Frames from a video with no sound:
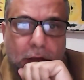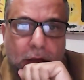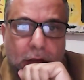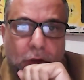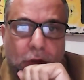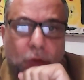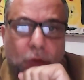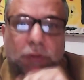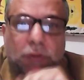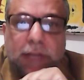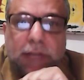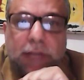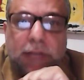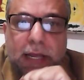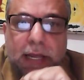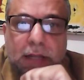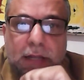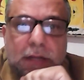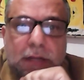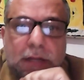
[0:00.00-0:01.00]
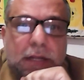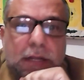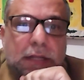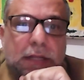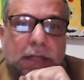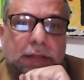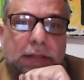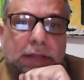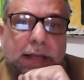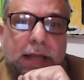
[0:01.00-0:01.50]
contain
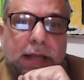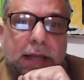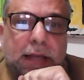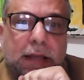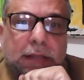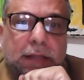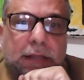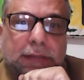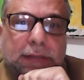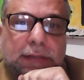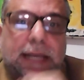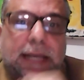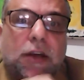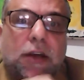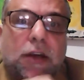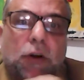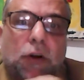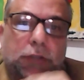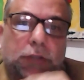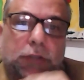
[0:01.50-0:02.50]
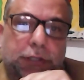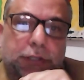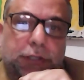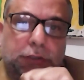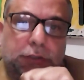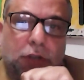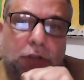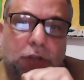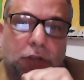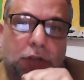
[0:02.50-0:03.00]
the
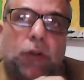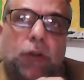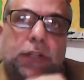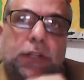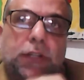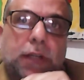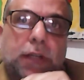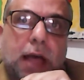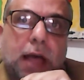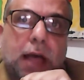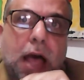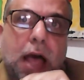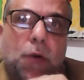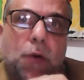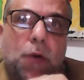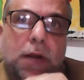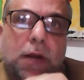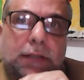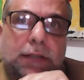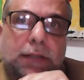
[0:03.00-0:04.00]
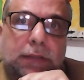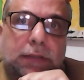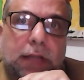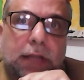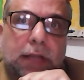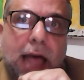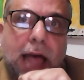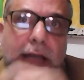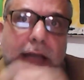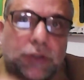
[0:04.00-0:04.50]
stakeholders, all our
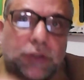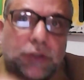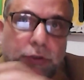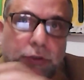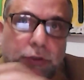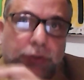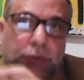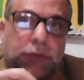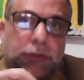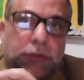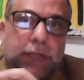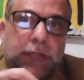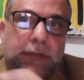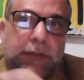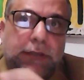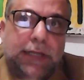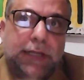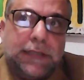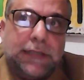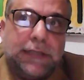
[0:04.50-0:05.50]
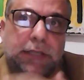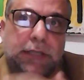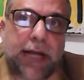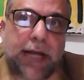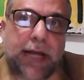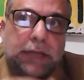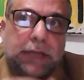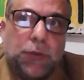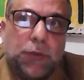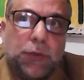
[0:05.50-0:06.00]
actors that
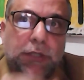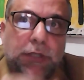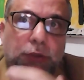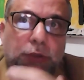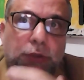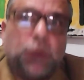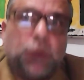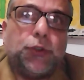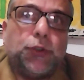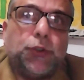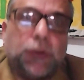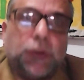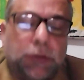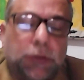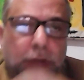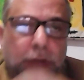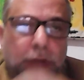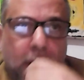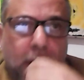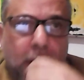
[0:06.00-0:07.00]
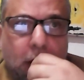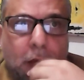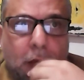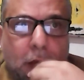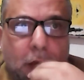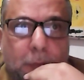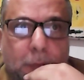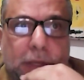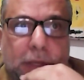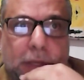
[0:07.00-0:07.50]
interact with the institution,
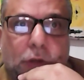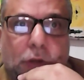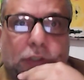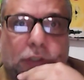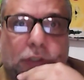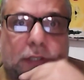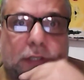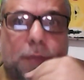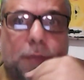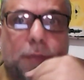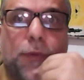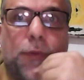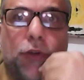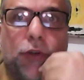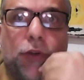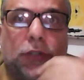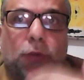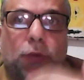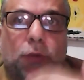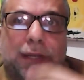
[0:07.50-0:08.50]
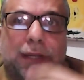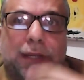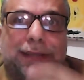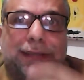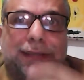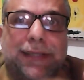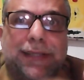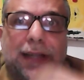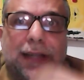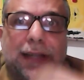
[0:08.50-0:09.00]
because it's important to
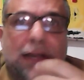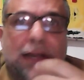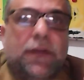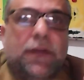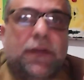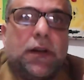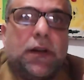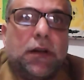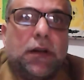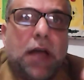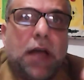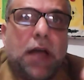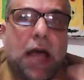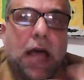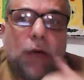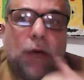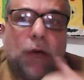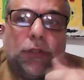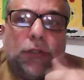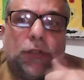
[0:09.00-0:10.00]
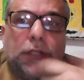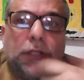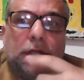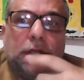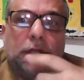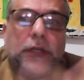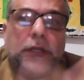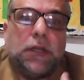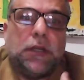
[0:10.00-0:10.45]
understand the level, the